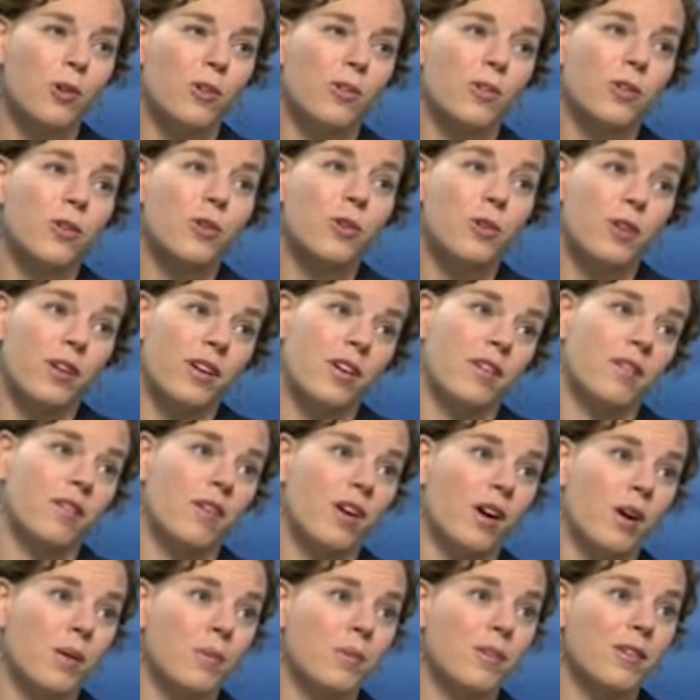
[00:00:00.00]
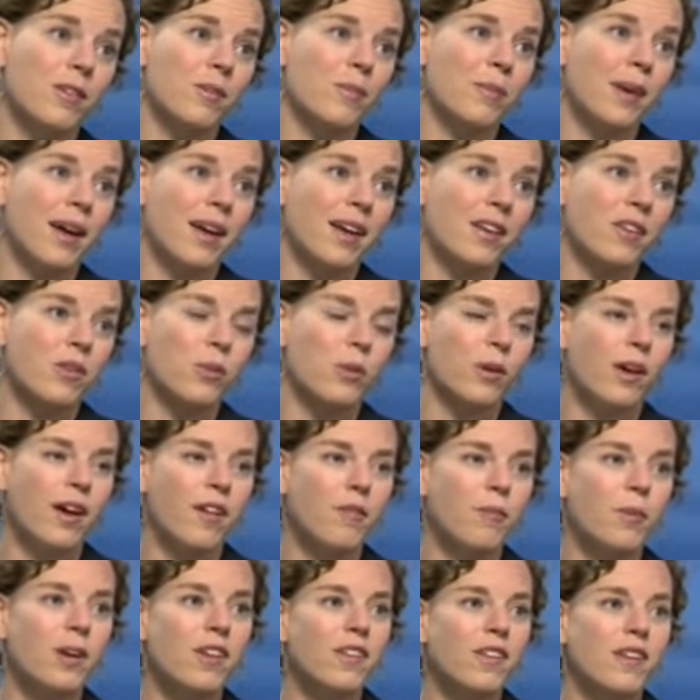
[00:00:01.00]
lucrative arms of banks, will
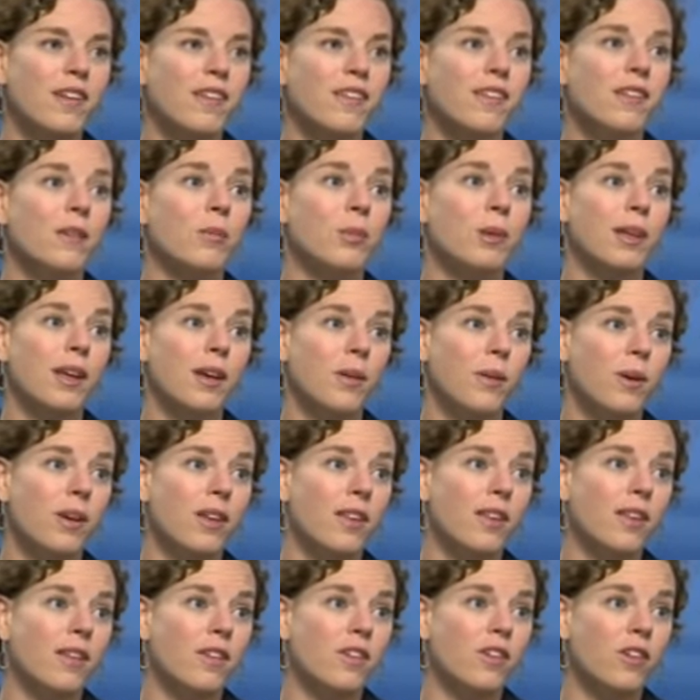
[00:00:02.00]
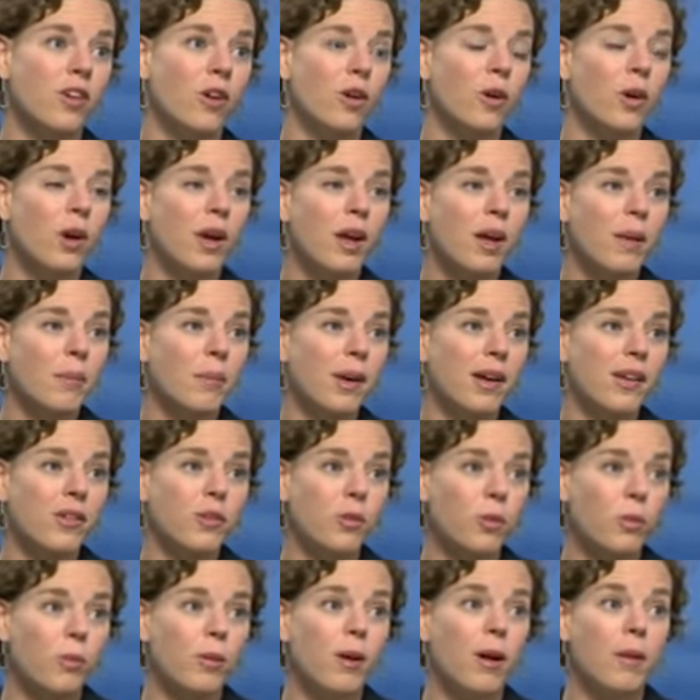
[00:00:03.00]
have much less to play with. And so banks
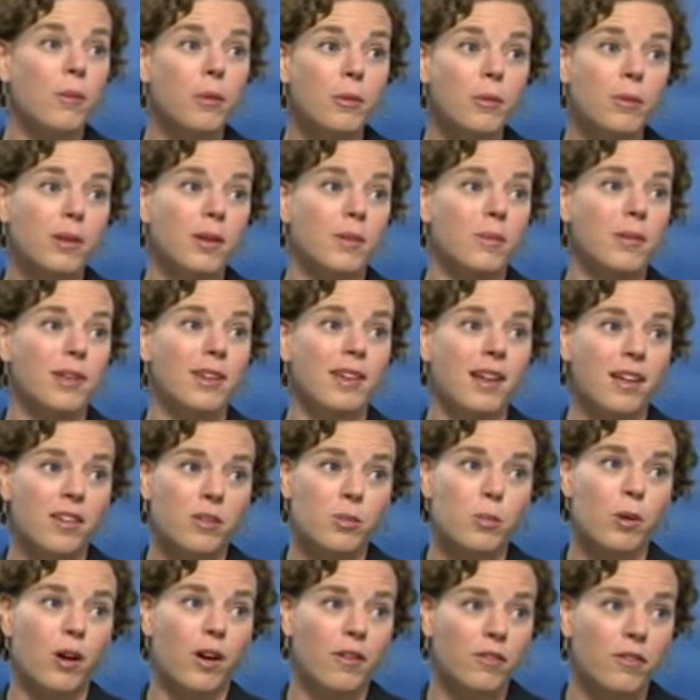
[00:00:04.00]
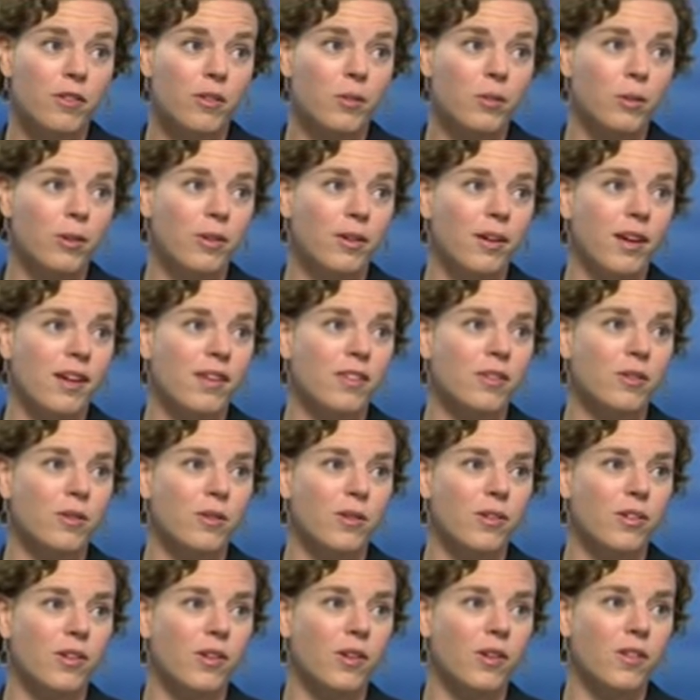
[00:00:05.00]
will probably be less profitable as a
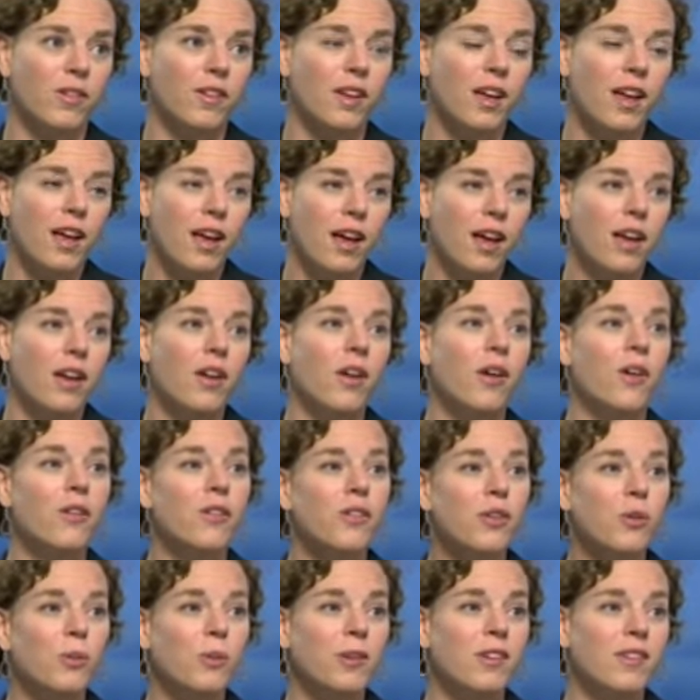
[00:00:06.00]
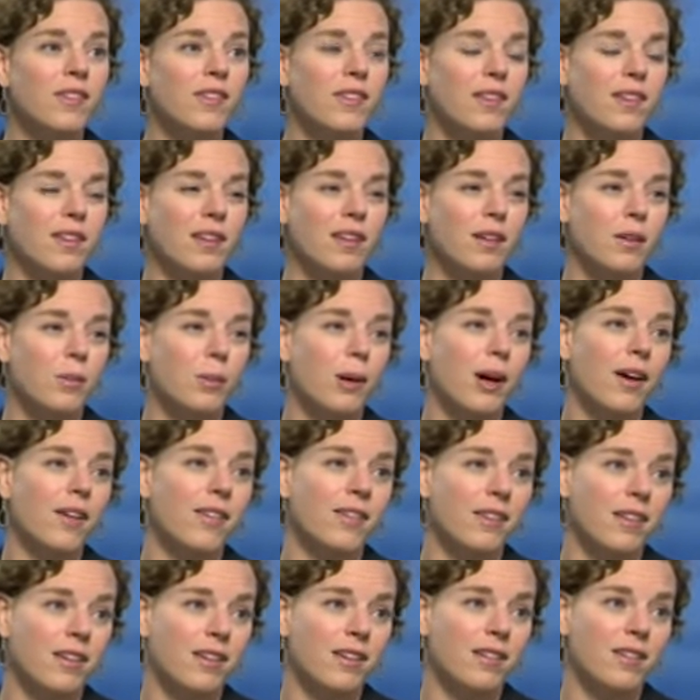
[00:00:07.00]
result. It also means that the
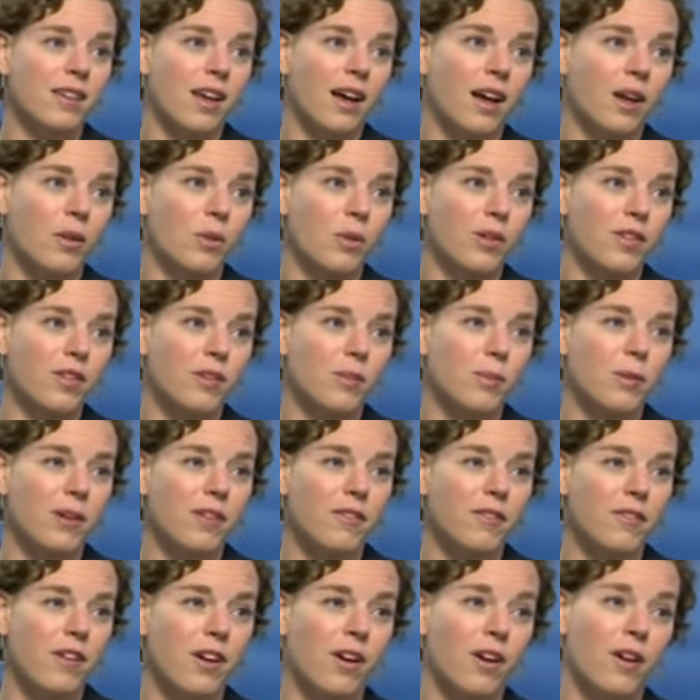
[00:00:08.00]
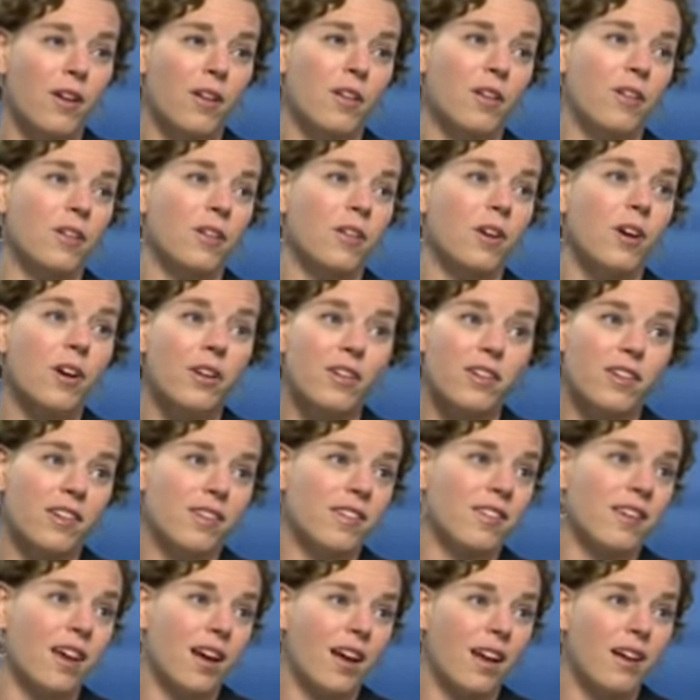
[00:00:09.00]
depositing side, which is by far the
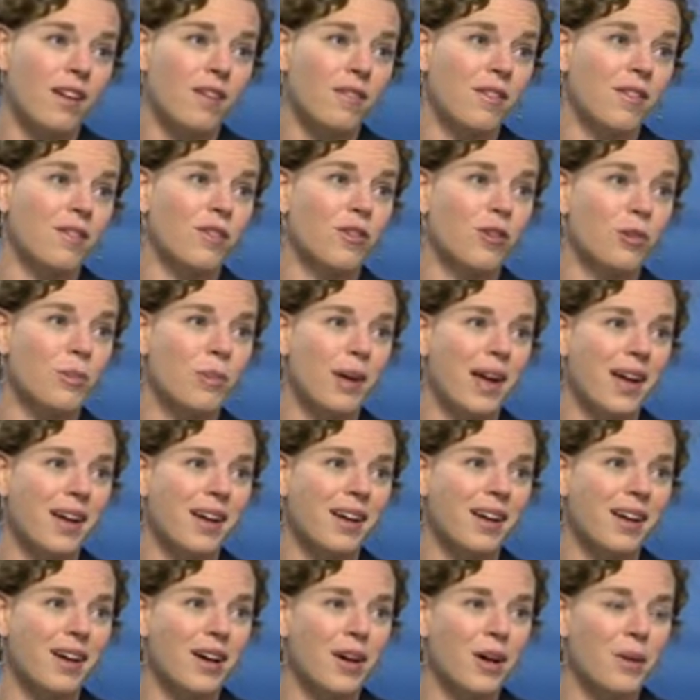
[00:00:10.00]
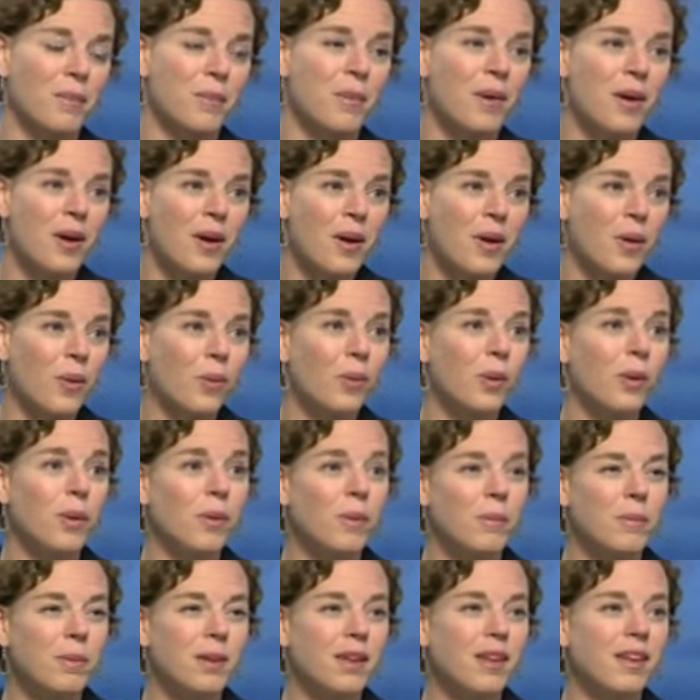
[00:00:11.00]
largest side of every bank, um,
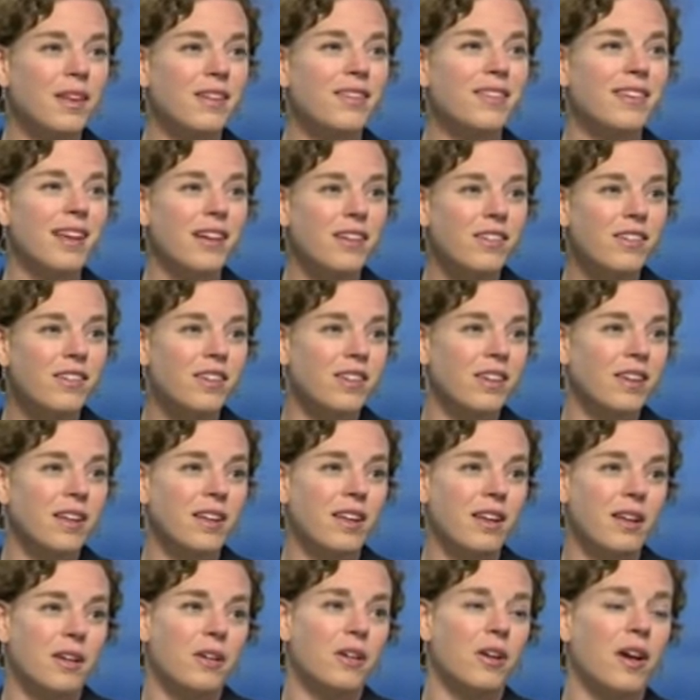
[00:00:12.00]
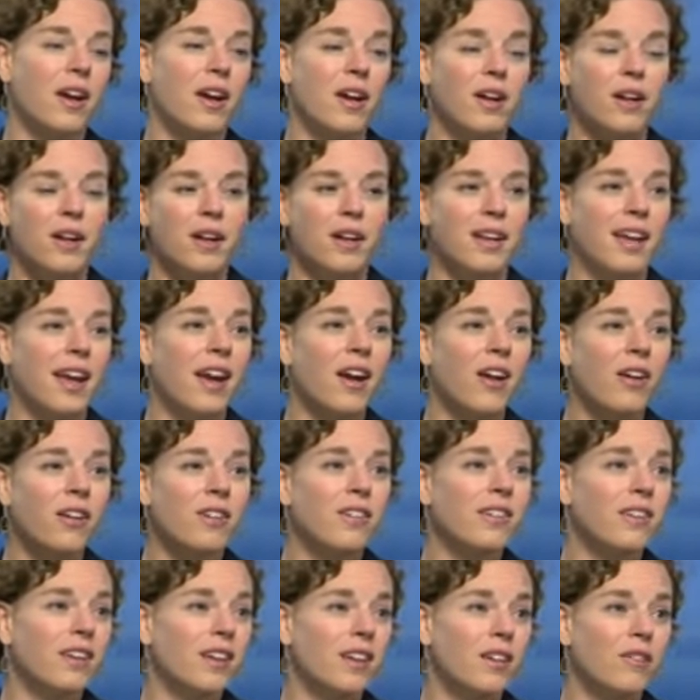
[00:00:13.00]
will be essentially uh,
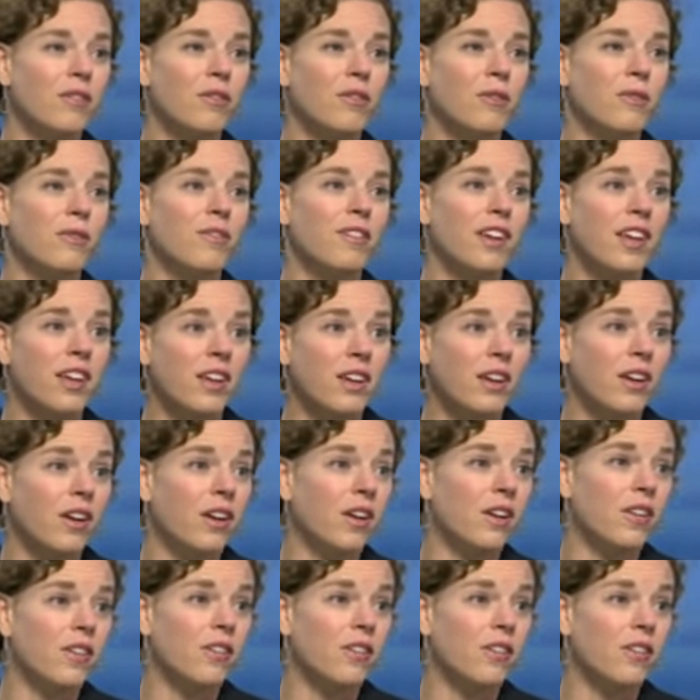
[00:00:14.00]
guaranteed from failure. And